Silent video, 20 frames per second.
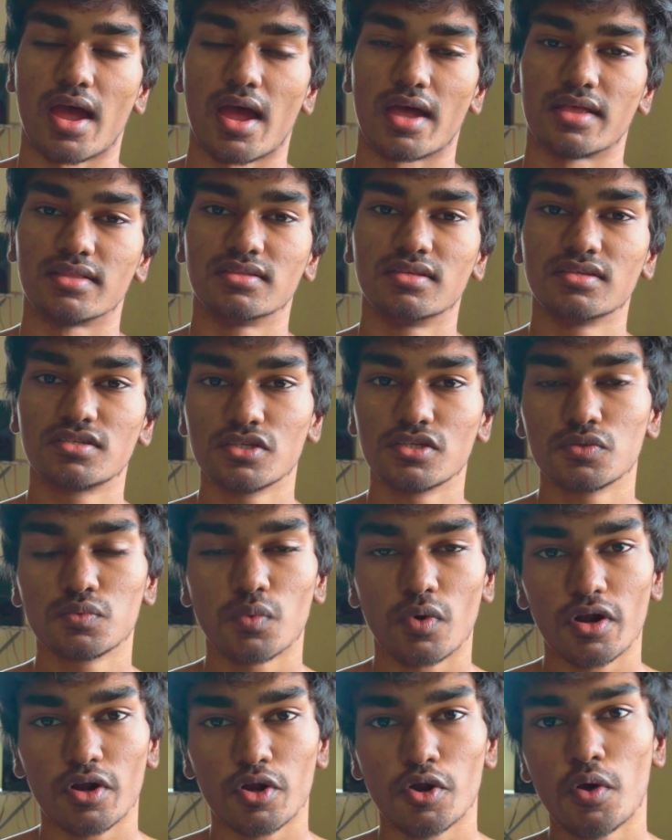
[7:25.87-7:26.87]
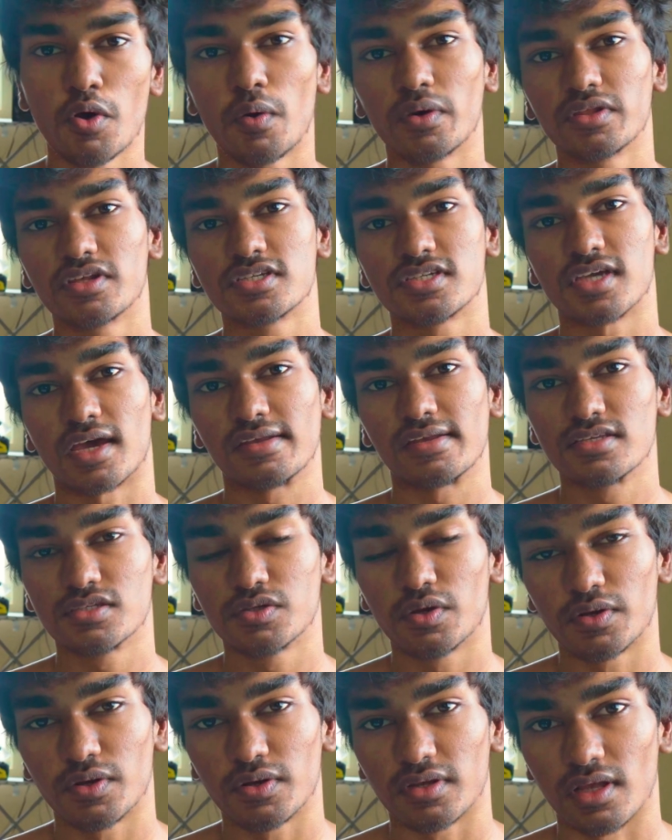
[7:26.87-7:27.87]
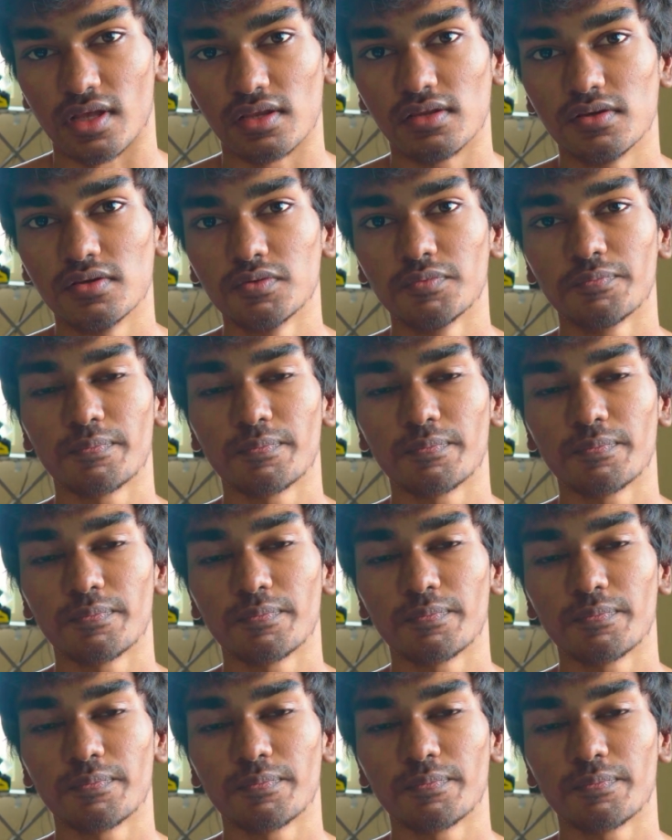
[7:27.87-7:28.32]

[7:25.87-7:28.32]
And this is what no other channel is going to tell you.